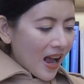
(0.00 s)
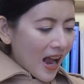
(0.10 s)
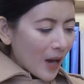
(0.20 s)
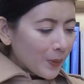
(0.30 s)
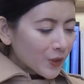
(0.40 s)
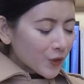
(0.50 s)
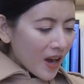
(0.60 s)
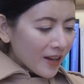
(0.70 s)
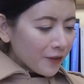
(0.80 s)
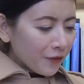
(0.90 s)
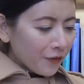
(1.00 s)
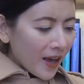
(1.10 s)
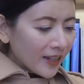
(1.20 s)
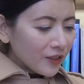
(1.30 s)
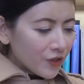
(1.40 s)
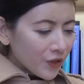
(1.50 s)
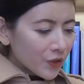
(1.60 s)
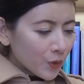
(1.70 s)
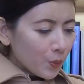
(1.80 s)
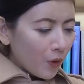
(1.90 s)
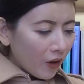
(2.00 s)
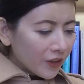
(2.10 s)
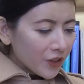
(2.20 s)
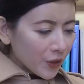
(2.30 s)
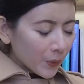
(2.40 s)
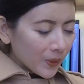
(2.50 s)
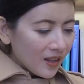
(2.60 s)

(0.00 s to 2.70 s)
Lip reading: "I was trying to find you to warn you.